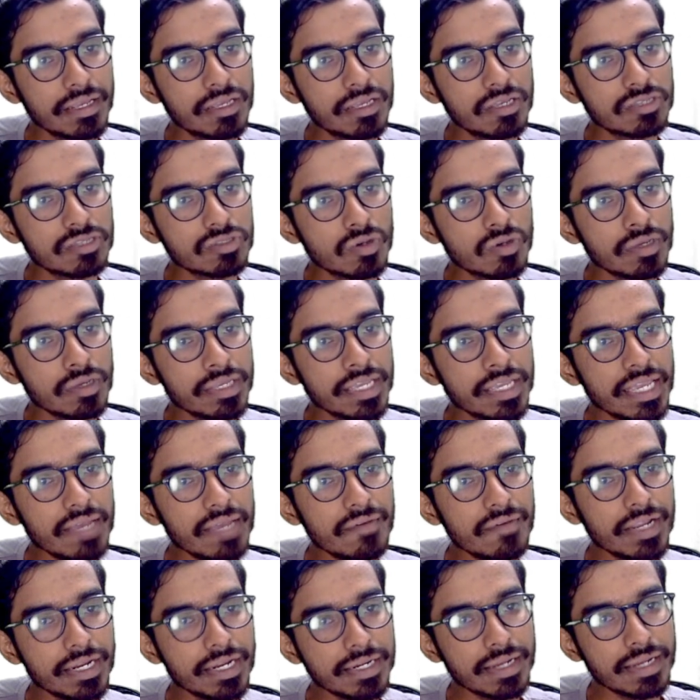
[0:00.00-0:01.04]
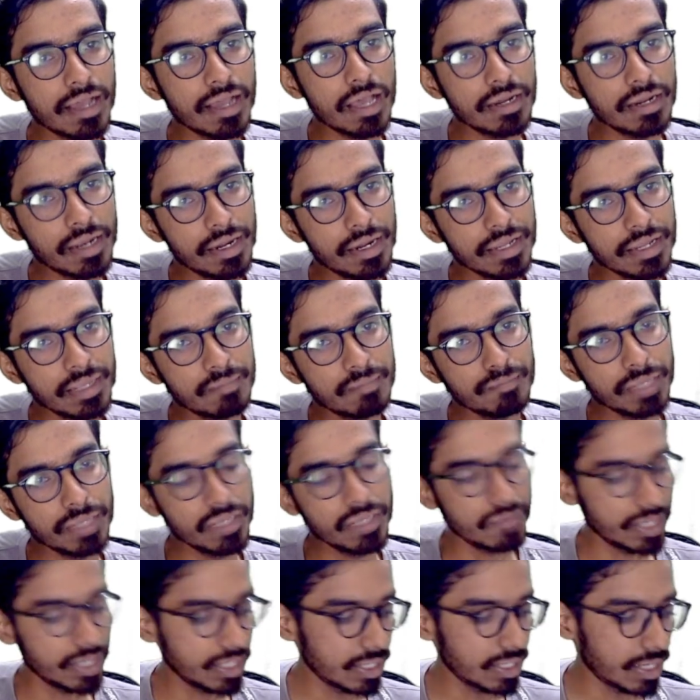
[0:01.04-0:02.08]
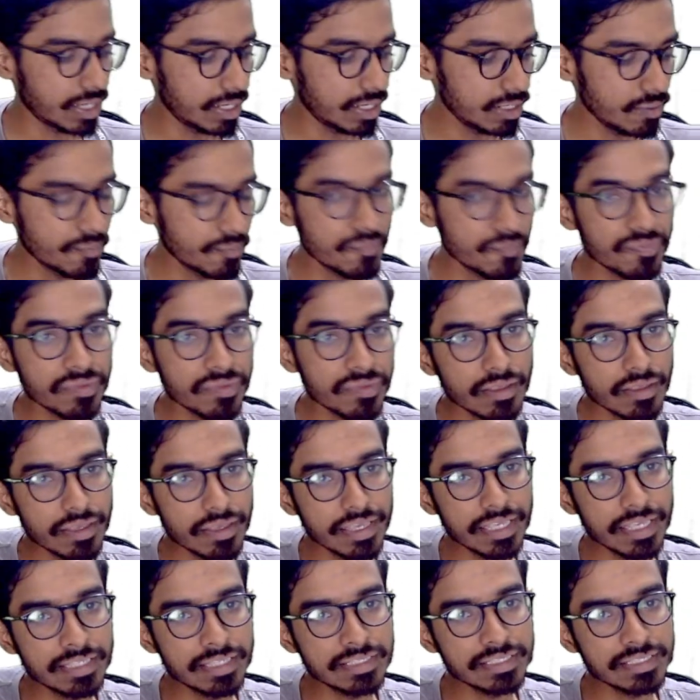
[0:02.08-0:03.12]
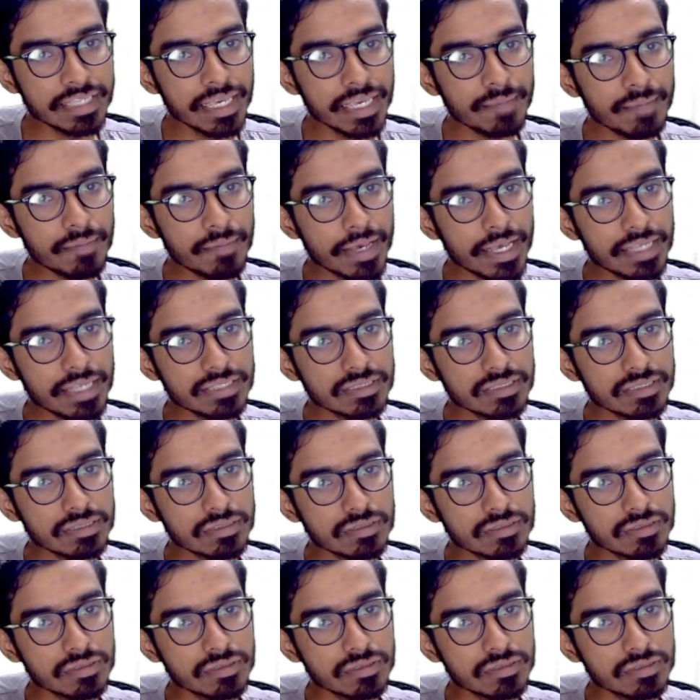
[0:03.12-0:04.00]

So a vector dot mb vector is same as